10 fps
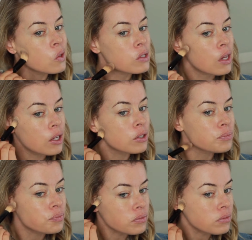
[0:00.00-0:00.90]

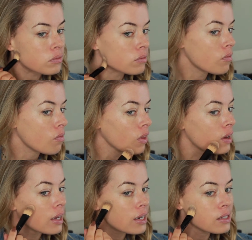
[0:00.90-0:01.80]
So
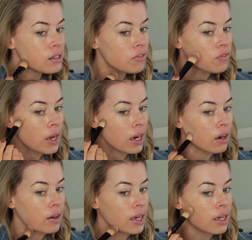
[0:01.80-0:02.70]
it is a
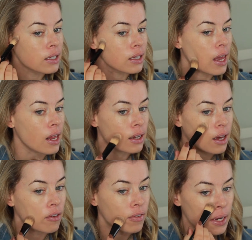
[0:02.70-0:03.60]
very light
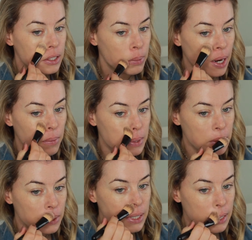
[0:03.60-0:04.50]
coverage, but I've been
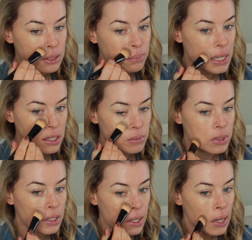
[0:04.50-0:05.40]
told that it's
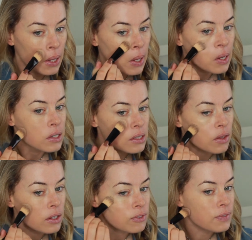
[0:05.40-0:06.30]
buildable. So
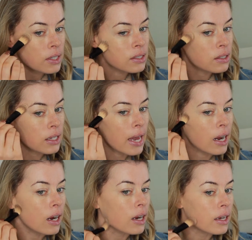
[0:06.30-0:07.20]
this first
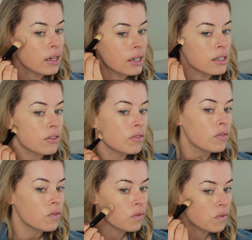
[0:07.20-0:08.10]
layer is
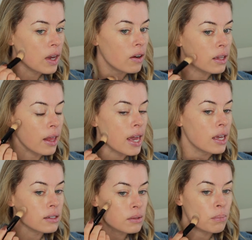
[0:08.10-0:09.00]
very
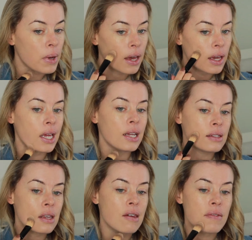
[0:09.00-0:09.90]
light, but it
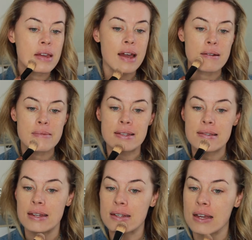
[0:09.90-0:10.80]
is evening out my
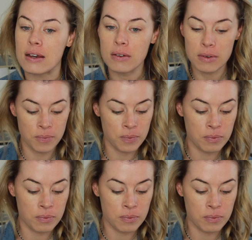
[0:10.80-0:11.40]
skin tone.